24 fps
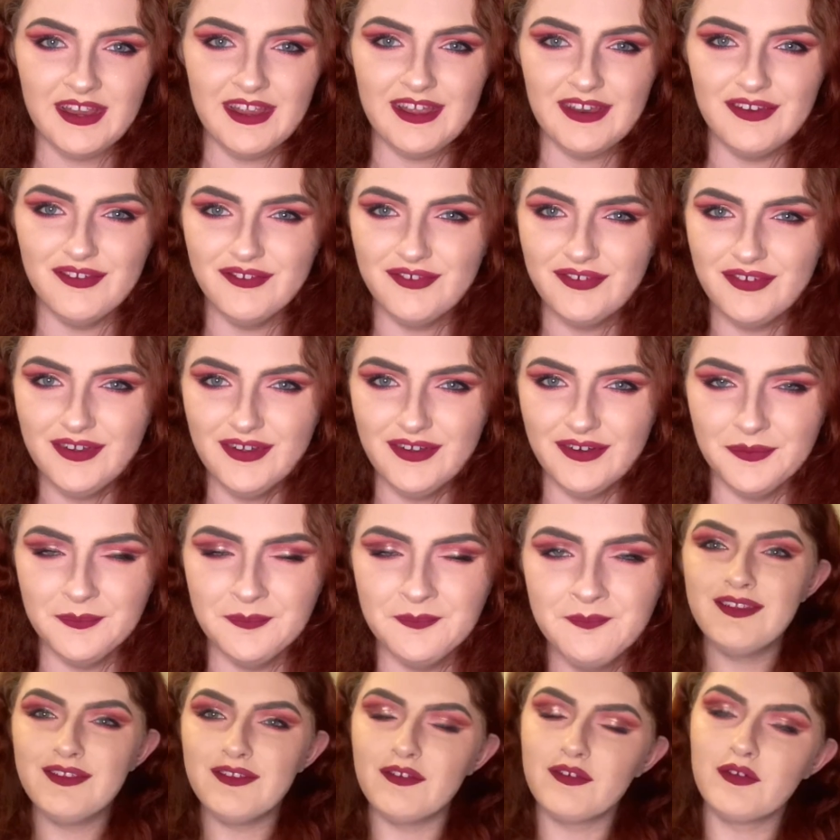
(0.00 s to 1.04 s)
in full.
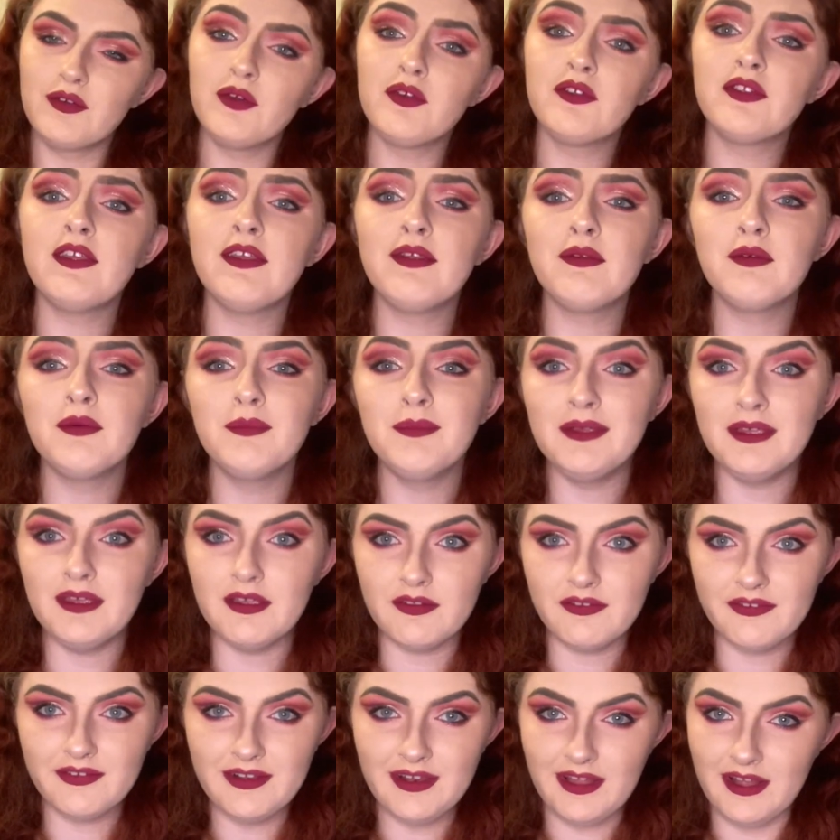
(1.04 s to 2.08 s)
Of course, this will be a
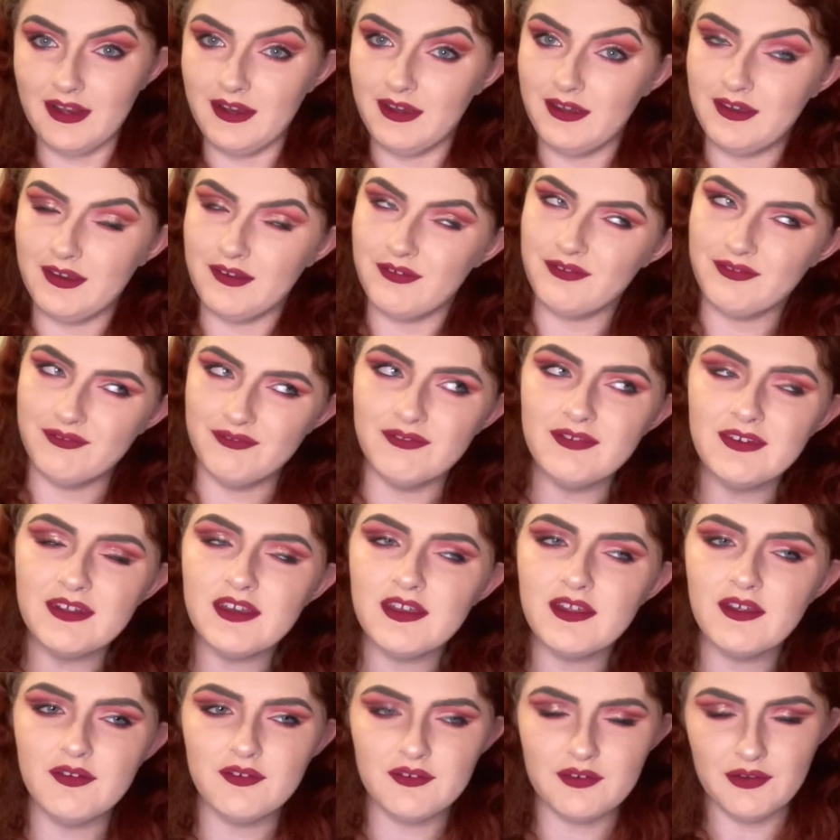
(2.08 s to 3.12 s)
slightly different
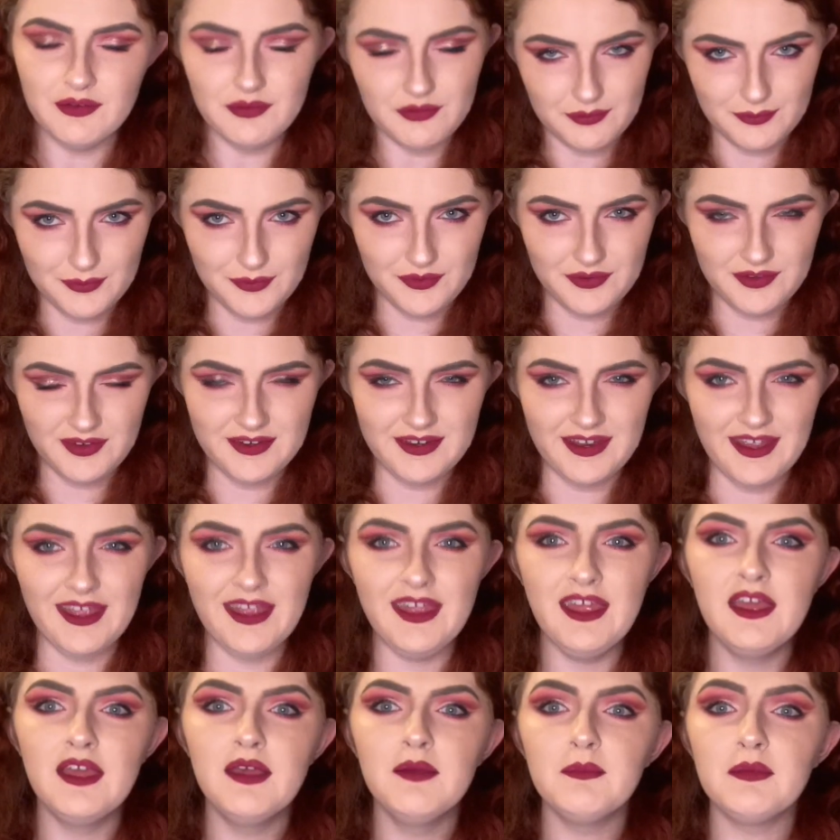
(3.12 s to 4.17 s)
video to normal today
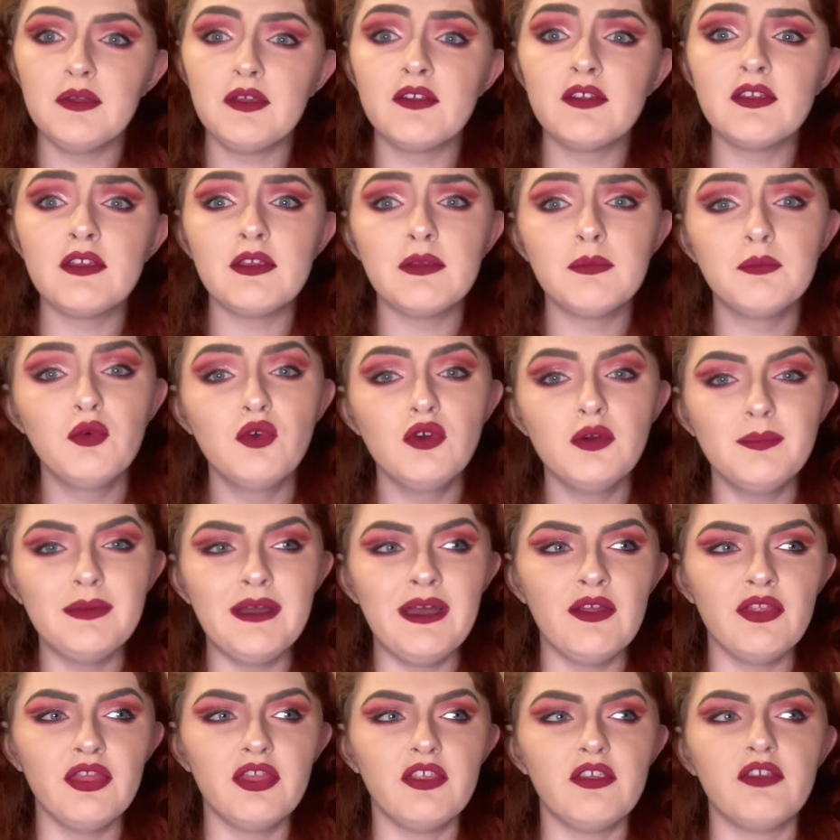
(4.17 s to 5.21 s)
because it is more
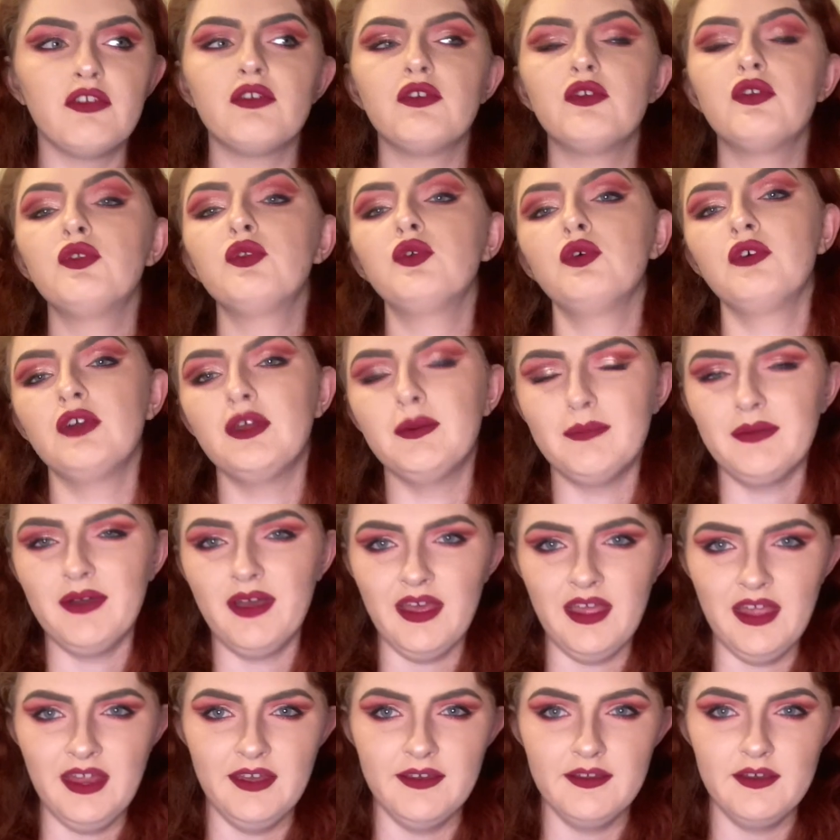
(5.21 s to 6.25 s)
about the story
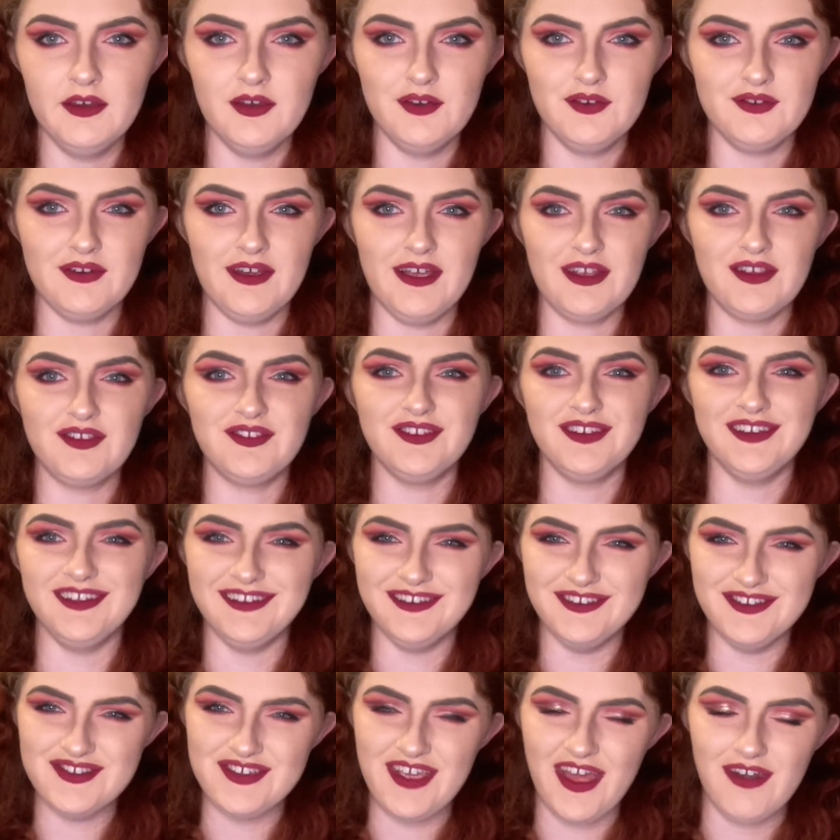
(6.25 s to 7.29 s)
behind an attraction
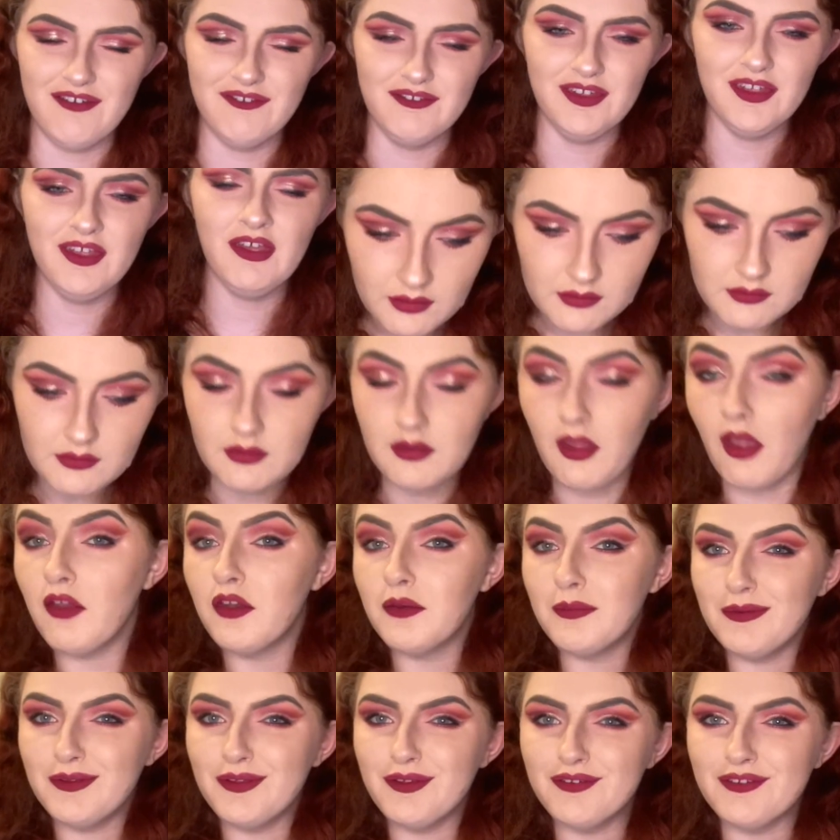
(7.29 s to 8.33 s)
in general. I'm going to
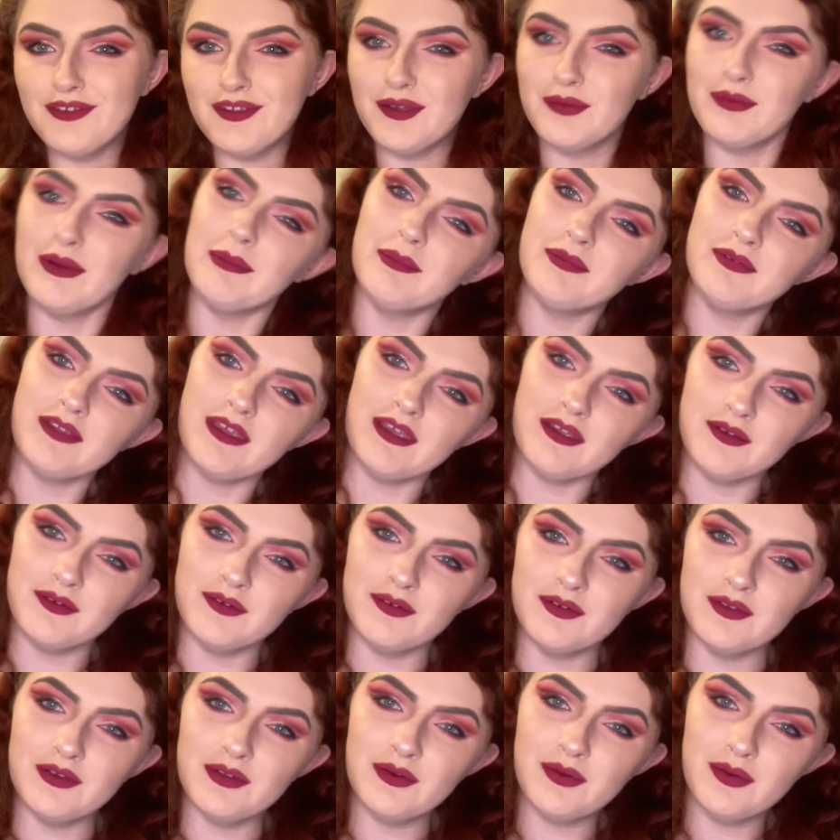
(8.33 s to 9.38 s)
be using a website
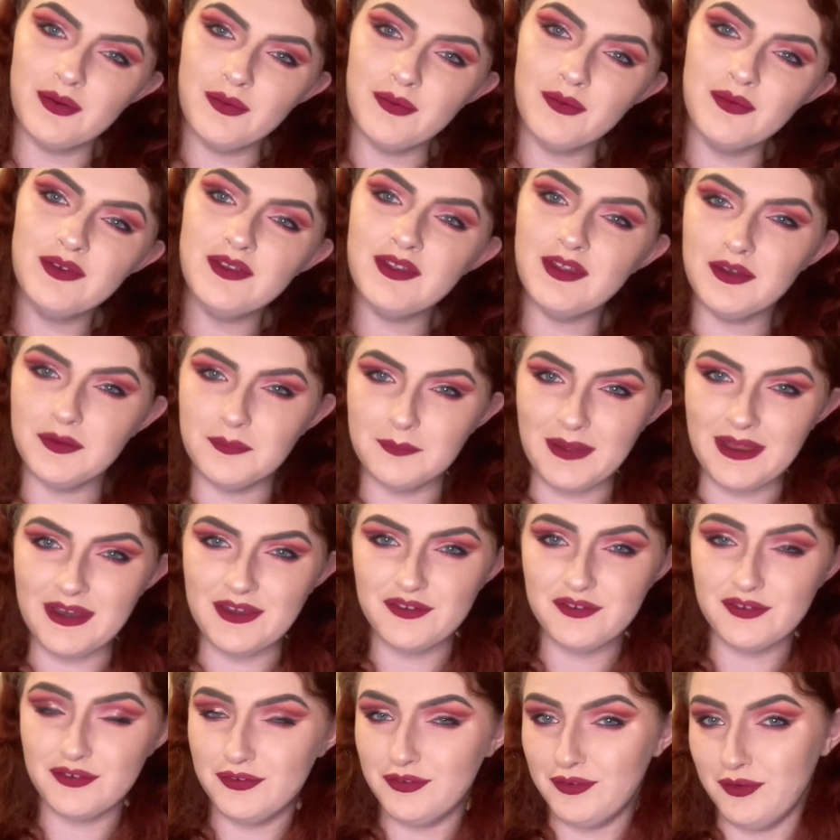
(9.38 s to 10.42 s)
called
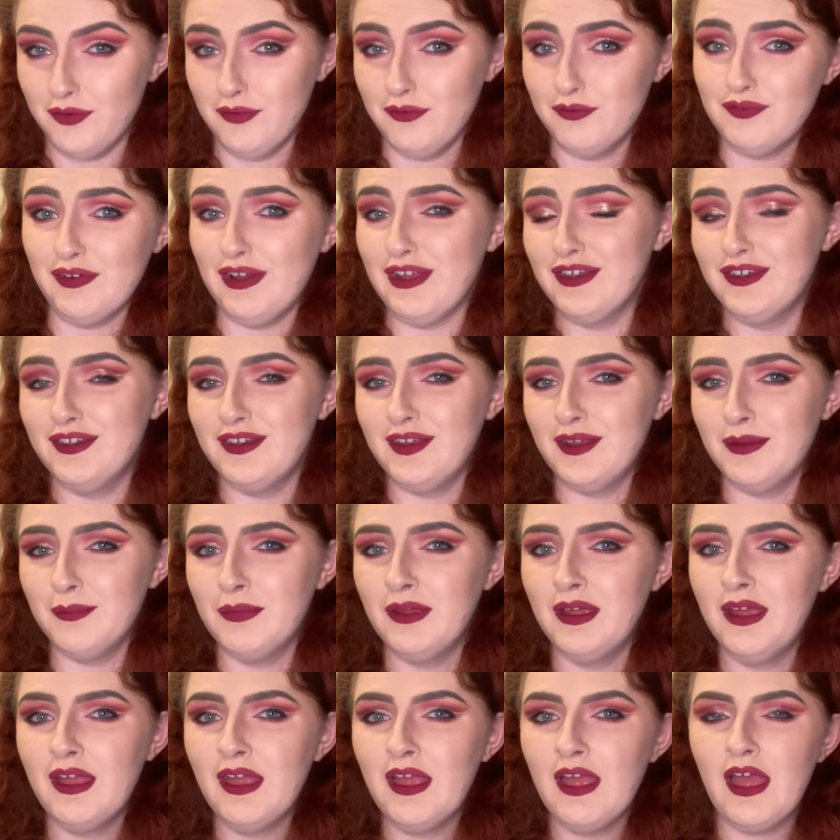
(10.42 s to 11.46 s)
hauntedmansion.fandom
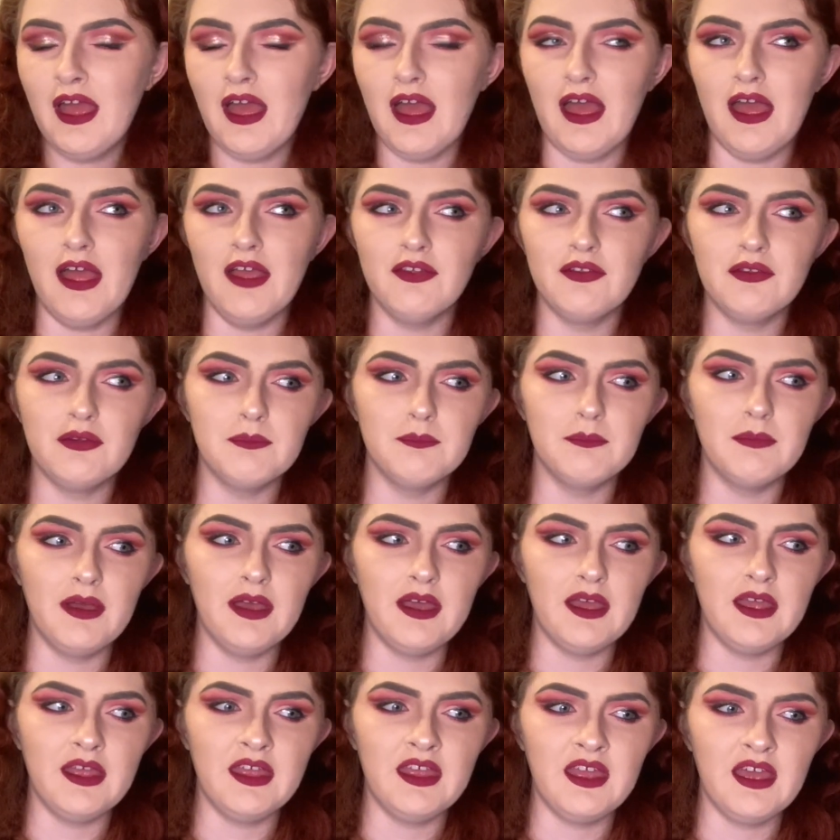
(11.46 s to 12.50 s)
as
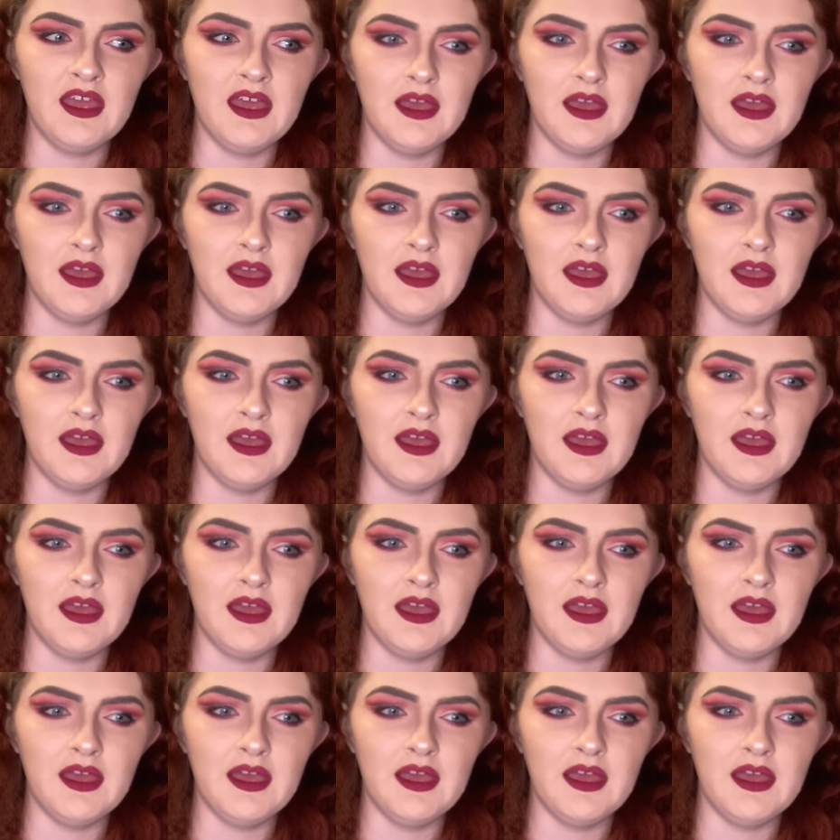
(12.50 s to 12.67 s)
my